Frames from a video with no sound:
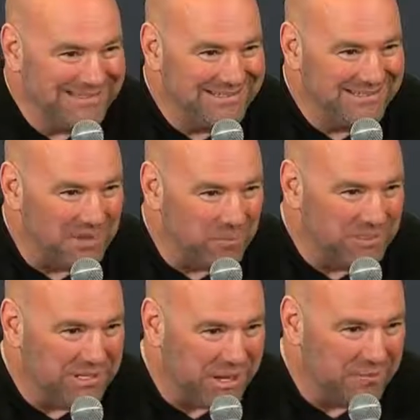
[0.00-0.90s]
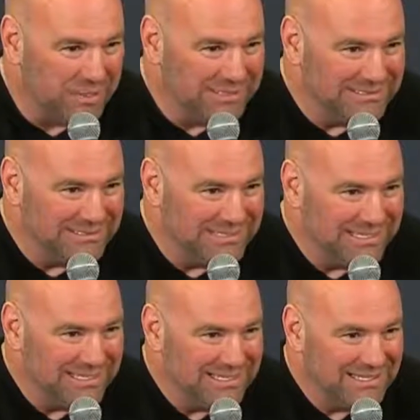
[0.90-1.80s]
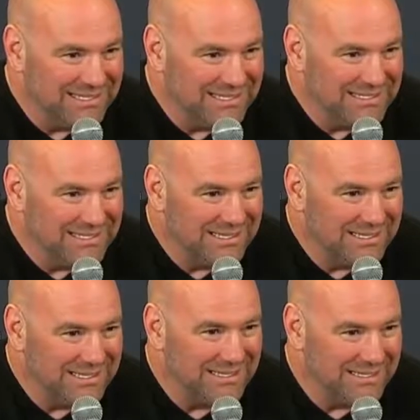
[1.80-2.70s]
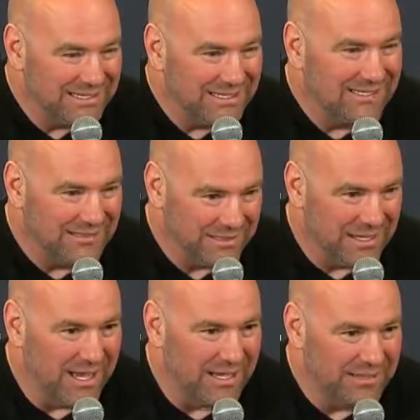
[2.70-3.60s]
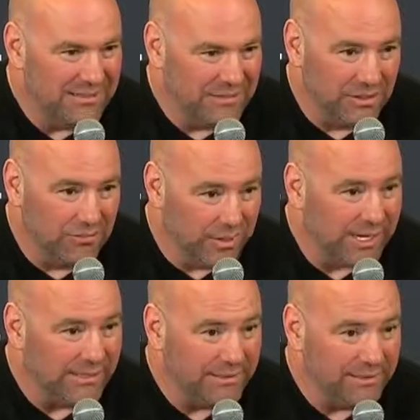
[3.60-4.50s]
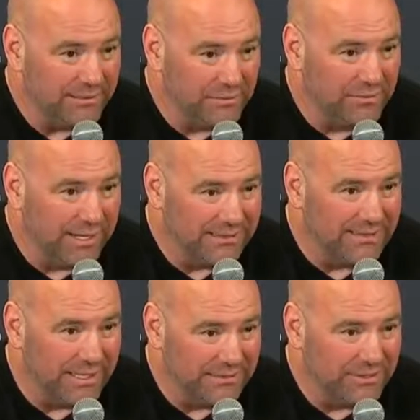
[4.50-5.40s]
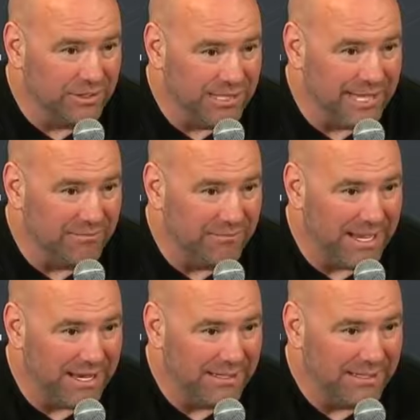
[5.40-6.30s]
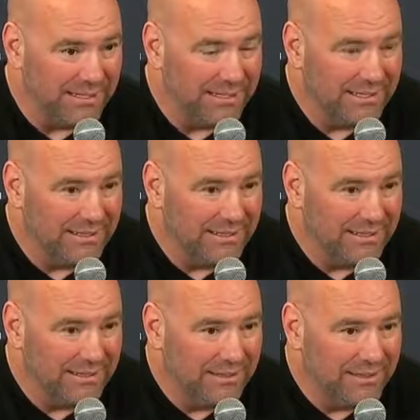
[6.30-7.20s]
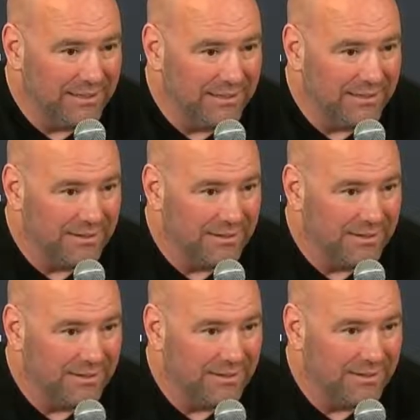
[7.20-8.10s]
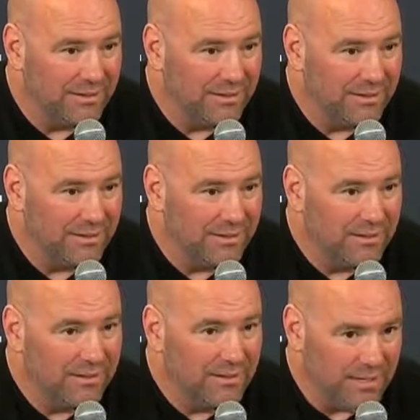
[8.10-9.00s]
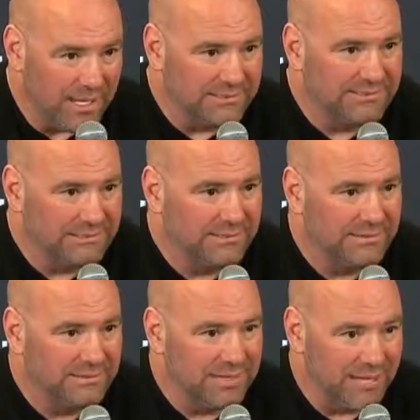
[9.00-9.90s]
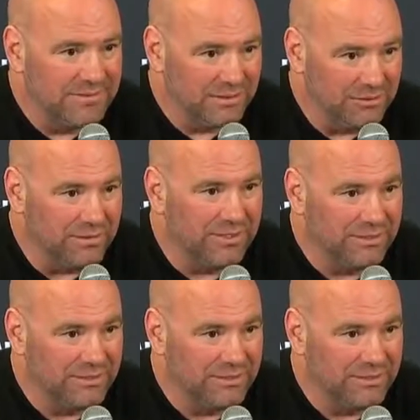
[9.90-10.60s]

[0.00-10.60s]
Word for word: Something with Tom Breeze? So you got Tom Breeze, who's obviously from Birmingham. Yeah, look great. Look great tonight. It's good to have him back. Would you consider going to Birmingham again? Yes, absolutely.